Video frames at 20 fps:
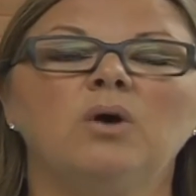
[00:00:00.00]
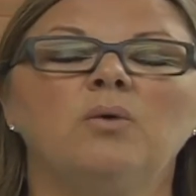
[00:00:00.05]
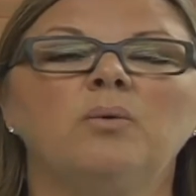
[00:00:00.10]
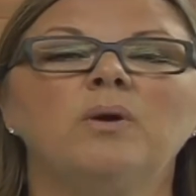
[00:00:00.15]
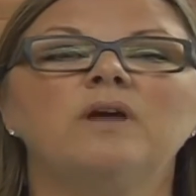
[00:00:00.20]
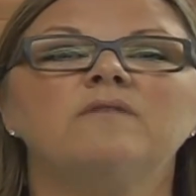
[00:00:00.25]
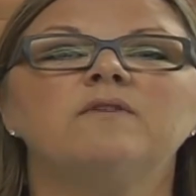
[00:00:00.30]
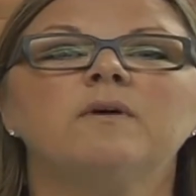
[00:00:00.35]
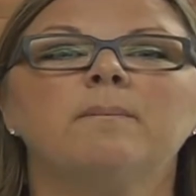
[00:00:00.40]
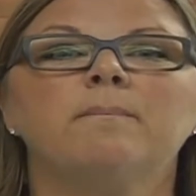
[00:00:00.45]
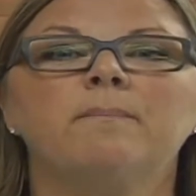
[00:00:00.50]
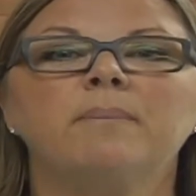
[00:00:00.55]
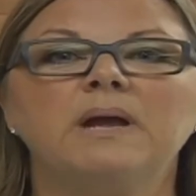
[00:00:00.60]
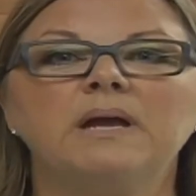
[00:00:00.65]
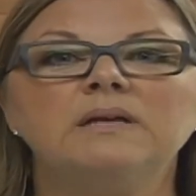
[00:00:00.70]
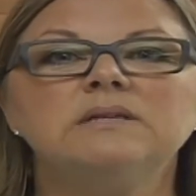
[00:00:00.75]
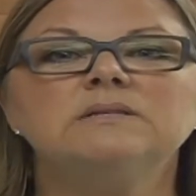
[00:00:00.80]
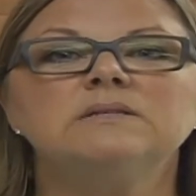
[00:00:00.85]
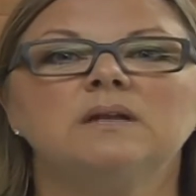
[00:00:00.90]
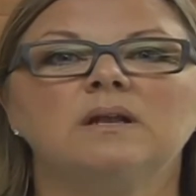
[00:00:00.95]
We have a
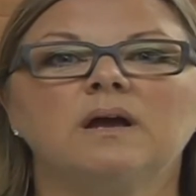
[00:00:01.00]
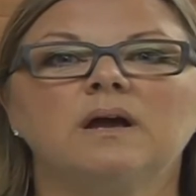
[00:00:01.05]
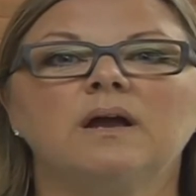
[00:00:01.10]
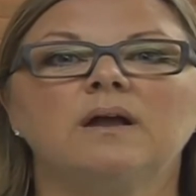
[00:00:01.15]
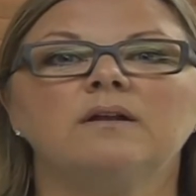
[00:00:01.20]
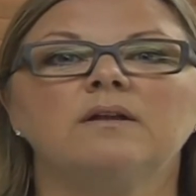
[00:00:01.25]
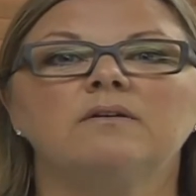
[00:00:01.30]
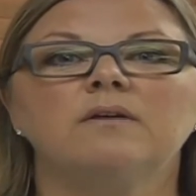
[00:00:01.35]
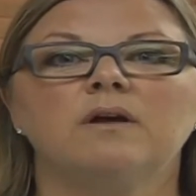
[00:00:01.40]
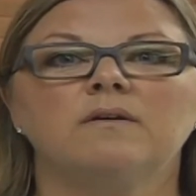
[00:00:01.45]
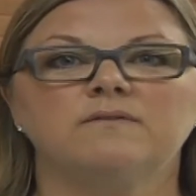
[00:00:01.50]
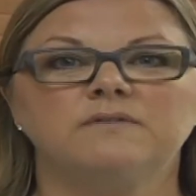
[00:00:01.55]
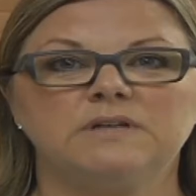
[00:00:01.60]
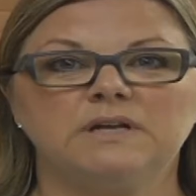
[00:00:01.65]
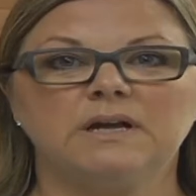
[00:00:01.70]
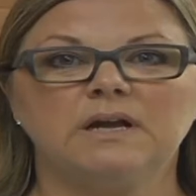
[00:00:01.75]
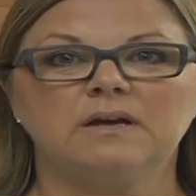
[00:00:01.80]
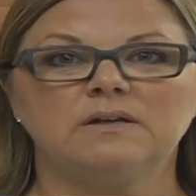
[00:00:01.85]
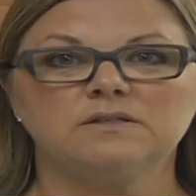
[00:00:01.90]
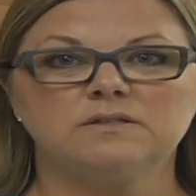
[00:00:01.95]
baseline of
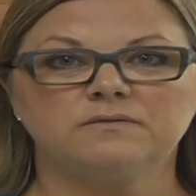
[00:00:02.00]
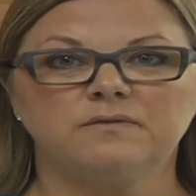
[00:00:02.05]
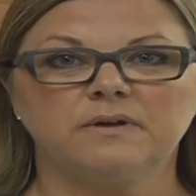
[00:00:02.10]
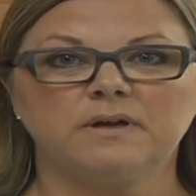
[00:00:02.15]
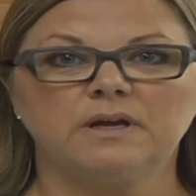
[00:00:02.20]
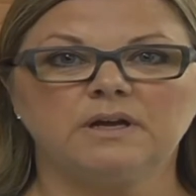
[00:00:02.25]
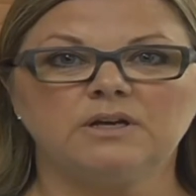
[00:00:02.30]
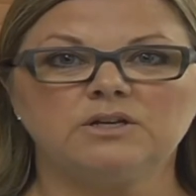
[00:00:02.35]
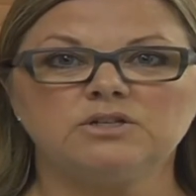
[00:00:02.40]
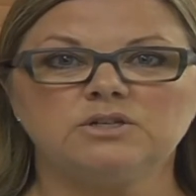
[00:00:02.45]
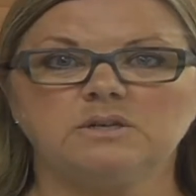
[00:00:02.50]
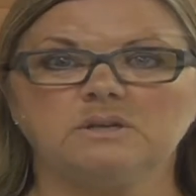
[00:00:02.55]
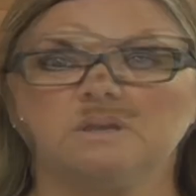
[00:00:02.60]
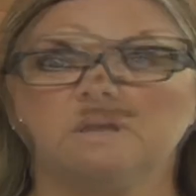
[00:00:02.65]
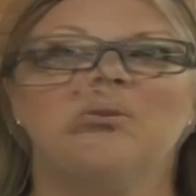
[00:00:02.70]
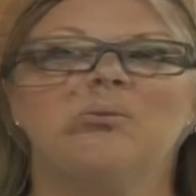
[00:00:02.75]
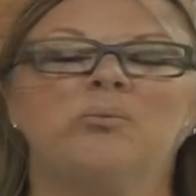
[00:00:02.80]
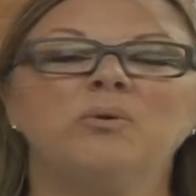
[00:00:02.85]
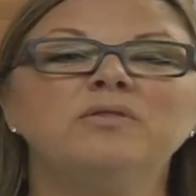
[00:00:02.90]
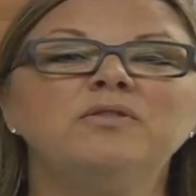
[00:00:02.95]
decalcification.
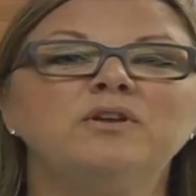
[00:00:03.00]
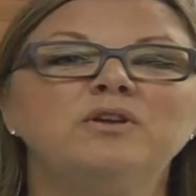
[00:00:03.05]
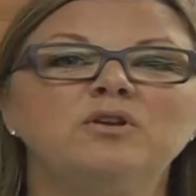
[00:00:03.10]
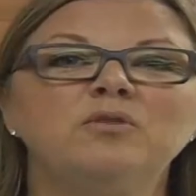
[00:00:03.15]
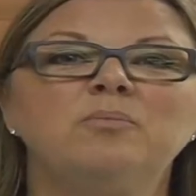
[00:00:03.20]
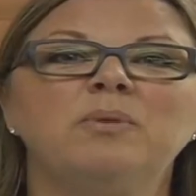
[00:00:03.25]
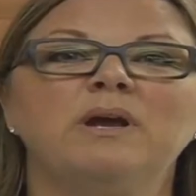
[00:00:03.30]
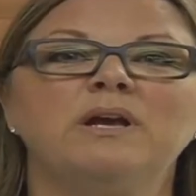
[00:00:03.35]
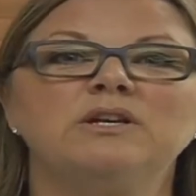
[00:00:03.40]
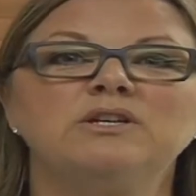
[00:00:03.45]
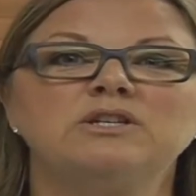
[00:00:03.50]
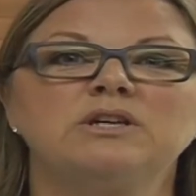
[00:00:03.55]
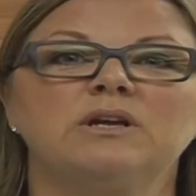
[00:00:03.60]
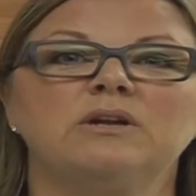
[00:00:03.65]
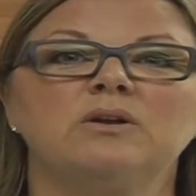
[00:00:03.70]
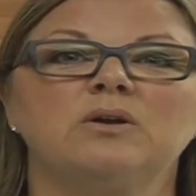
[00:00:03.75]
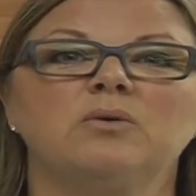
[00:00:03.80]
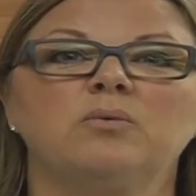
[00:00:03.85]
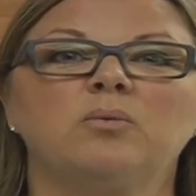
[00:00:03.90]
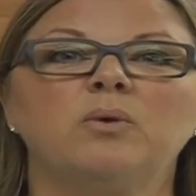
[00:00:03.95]
With a new
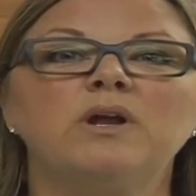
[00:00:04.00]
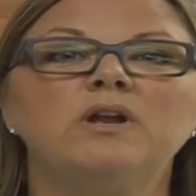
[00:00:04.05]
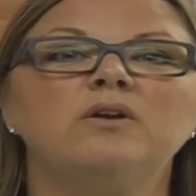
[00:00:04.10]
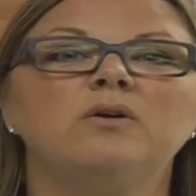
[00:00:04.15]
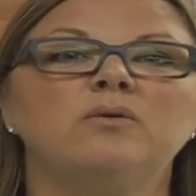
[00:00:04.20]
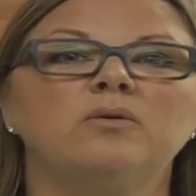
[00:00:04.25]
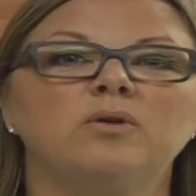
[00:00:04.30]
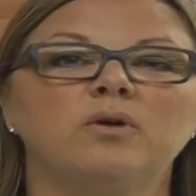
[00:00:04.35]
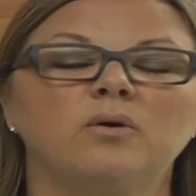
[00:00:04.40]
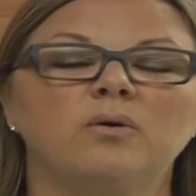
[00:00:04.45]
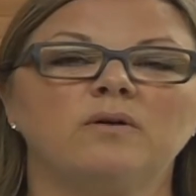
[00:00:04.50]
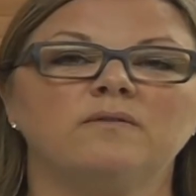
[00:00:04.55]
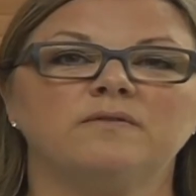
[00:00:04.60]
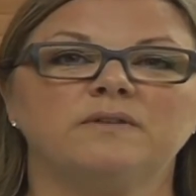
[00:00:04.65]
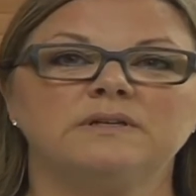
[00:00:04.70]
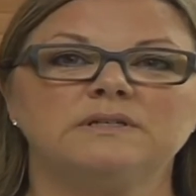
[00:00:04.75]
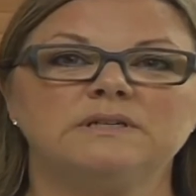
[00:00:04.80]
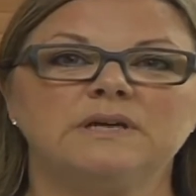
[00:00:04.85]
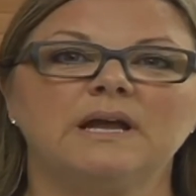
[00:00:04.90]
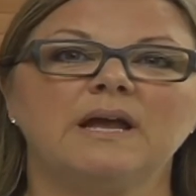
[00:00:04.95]
patient, we don't know if
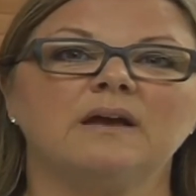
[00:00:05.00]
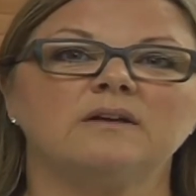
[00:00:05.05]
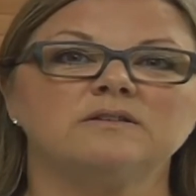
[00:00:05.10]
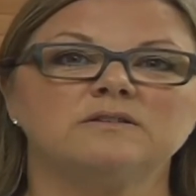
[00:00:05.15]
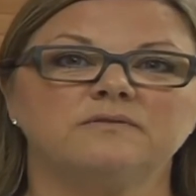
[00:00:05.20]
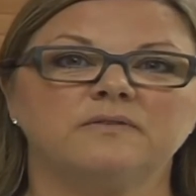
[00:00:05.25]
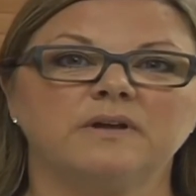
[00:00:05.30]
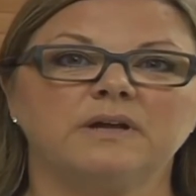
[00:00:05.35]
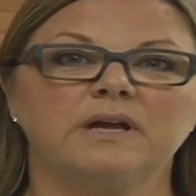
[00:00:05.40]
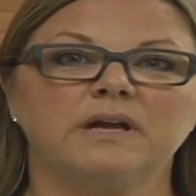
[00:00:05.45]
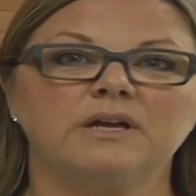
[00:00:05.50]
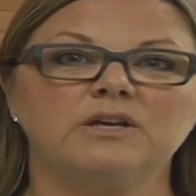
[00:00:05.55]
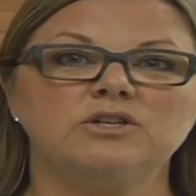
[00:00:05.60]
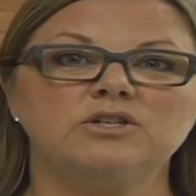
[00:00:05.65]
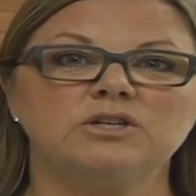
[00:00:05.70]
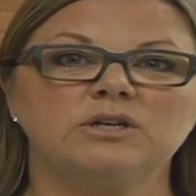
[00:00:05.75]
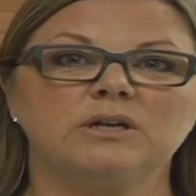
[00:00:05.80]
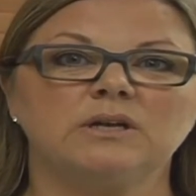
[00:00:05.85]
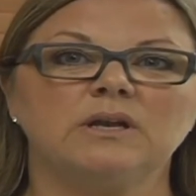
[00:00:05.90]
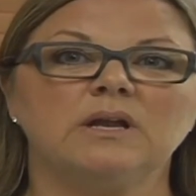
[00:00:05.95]
the
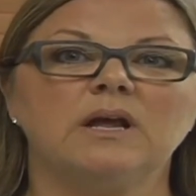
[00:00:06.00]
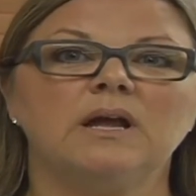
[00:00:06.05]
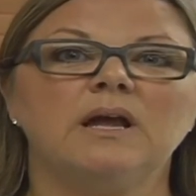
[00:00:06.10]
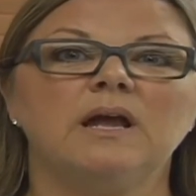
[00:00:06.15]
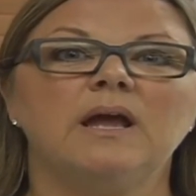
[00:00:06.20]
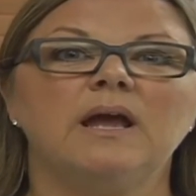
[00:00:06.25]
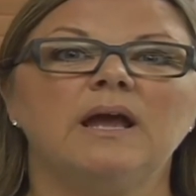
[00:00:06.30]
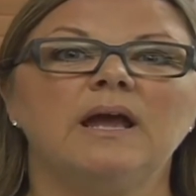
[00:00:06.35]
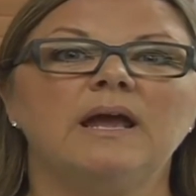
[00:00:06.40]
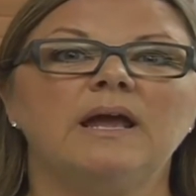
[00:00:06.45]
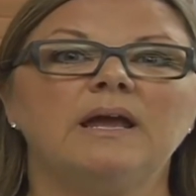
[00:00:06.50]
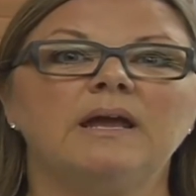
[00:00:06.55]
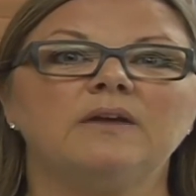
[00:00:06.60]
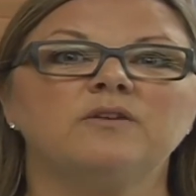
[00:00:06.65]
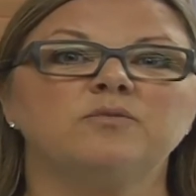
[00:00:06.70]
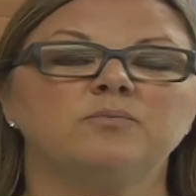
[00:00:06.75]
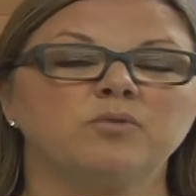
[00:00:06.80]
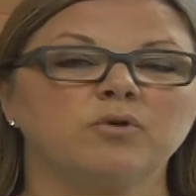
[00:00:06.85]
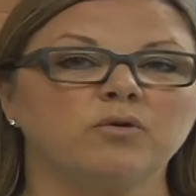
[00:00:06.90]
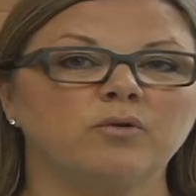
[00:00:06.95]
decalcification
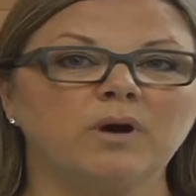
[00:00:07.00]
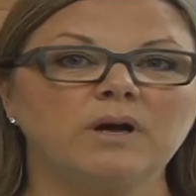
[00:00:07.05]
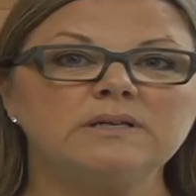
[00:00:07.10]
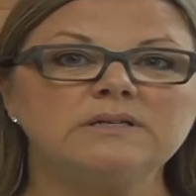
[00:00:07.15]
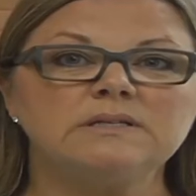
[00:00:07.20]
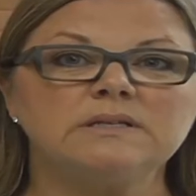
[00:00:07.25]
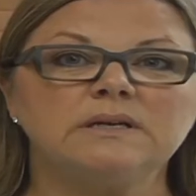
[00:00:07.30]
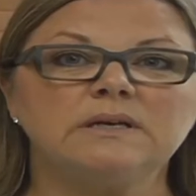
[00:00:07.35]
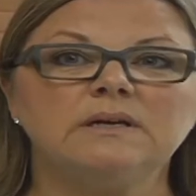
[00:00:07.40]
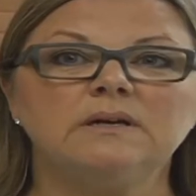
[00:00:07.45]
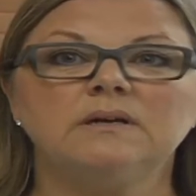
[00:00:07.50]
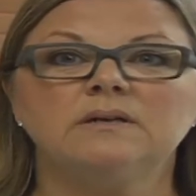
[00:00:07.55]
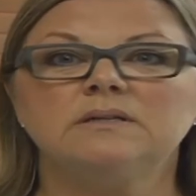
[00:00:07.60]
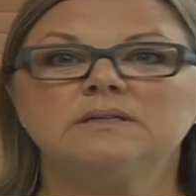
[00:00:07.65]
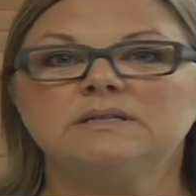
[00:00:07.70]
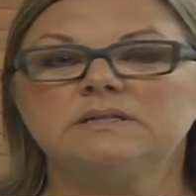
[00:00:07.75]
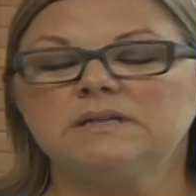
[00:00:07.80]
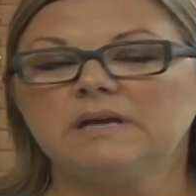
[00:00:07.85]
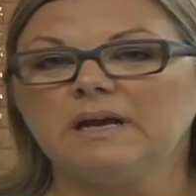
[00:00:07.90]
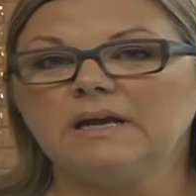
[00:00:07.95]
is progressing,
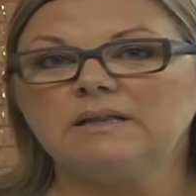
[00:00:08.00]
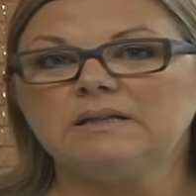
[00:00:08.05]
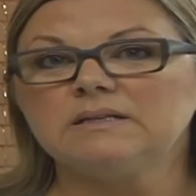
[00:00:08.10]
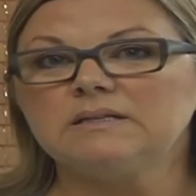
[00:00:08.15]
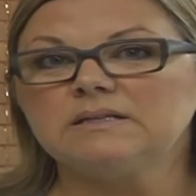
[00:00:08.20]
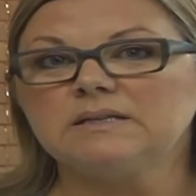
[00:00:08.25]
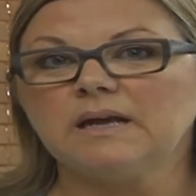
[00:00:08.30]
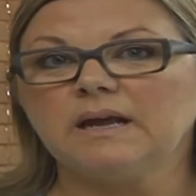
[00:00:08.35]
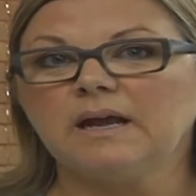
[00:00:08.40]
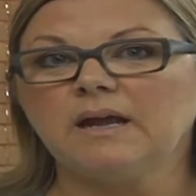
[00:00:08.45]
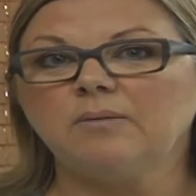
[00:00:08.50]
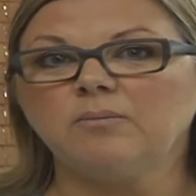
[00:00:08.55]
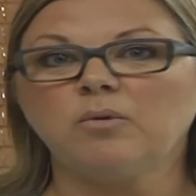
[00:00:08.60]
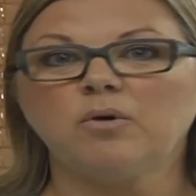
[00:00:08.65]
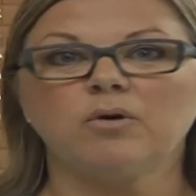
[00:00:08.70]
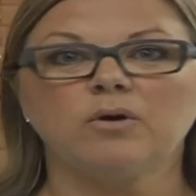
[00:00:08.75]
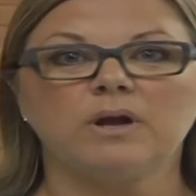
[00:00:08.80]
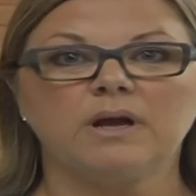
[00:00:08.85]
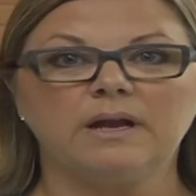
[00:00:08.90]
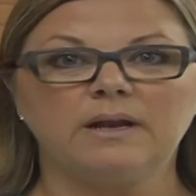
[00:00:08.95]
staying the same,
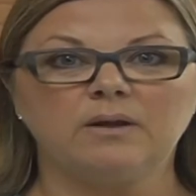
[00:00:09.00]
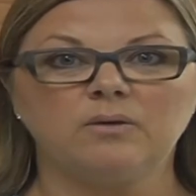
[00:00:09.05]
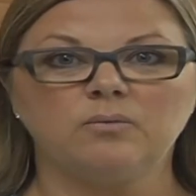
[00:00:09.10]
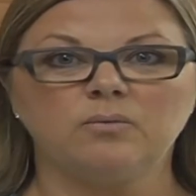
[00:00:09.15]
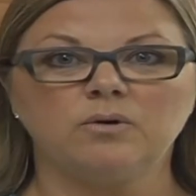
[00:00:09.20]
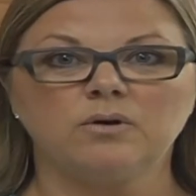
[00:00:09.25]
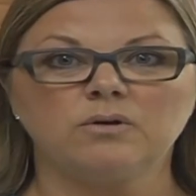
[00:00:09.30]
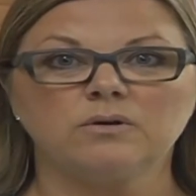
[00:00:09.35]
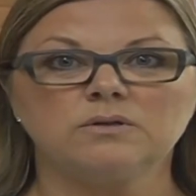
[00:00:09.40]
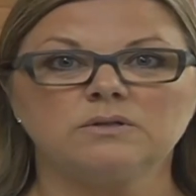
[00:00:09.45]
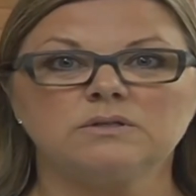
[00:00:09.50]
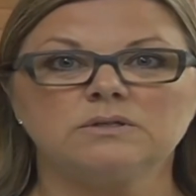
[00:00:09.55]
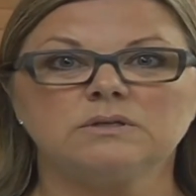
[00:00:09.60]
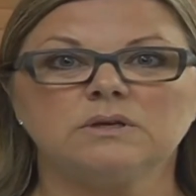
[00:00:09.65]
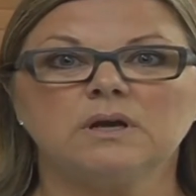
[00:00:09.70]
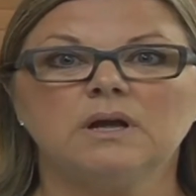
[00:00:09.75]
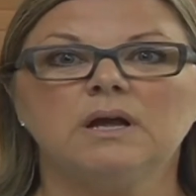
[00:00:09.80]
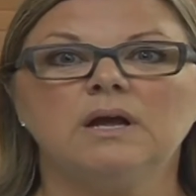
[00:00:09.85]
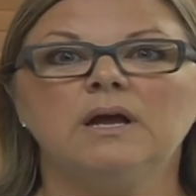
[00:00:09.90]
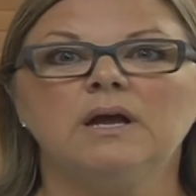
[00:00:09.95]
or getting worse.